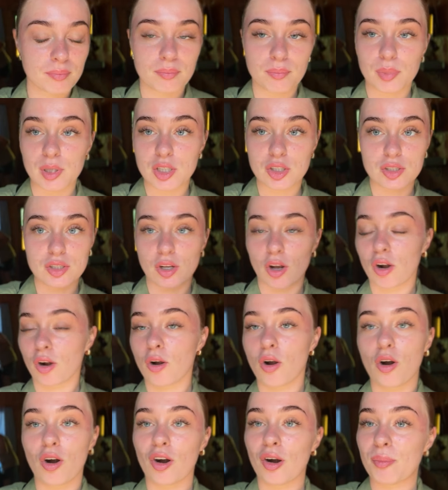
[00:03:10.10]
We just got
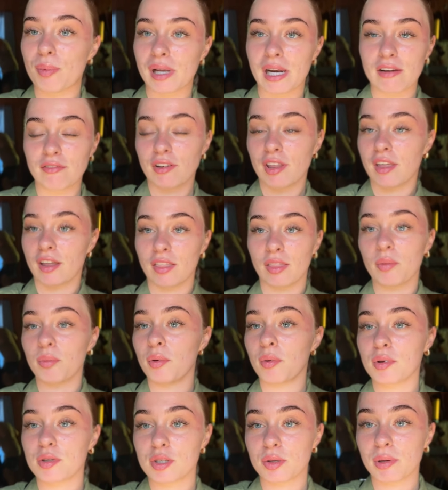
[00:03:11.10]
caught up in everything that we
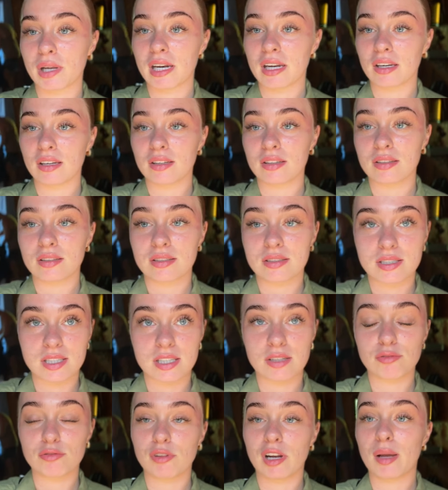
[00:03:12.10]
were doing and
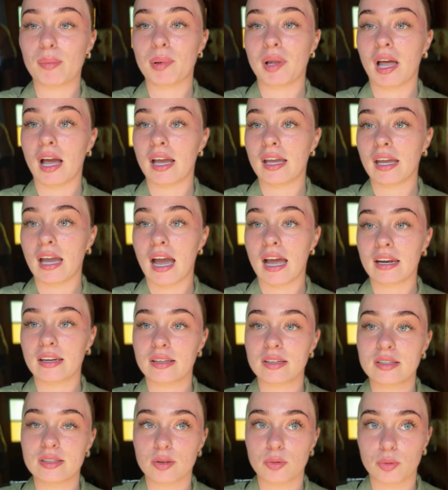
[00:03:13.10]
didn't reapply,
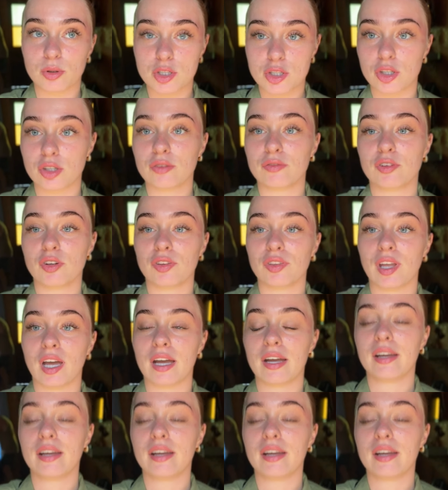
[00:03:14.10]
and we should have done that.